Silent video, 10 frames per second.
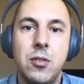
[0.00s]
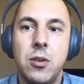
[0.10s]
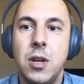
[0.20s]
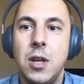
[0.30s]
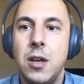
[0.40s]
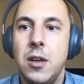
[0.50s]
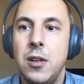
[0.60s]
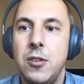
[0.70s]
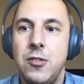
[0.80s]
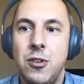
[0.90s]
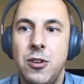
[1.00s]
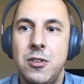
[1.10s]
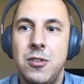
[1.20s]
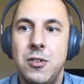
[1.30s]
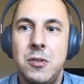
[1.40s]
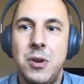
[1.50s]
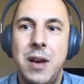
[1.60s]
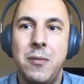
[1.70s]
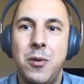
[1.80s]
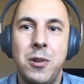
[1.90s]
So sure, you
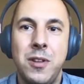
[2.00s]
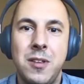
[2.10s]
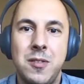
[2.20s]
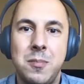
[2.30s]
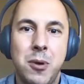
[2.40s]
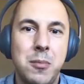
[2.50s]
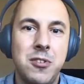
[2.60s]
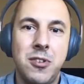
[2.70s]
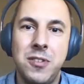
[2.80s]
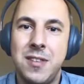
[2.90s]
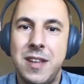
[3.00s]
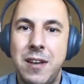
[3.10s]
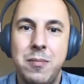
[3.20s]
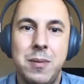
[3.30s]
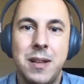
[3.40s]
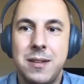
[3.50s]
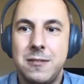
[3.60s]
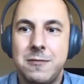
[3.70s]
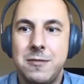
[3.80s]
have all these permissions and stuff, but